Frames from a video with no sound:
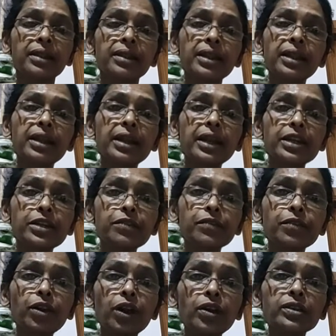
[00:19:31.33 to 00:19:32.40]
the
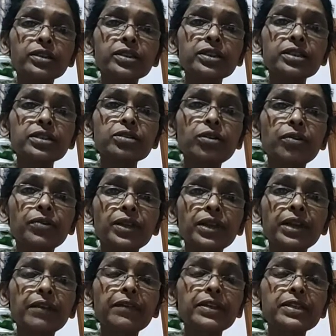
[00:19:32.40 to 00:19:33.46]
relative clauses of the
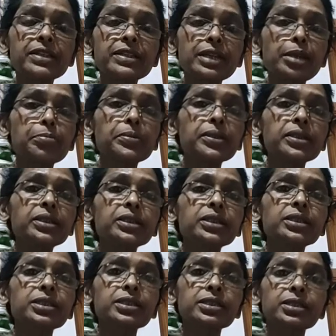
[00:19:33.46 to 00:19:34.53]
given
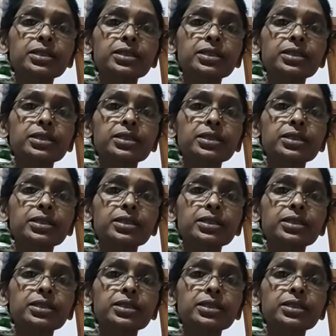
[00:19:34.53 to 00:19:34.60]
syllabus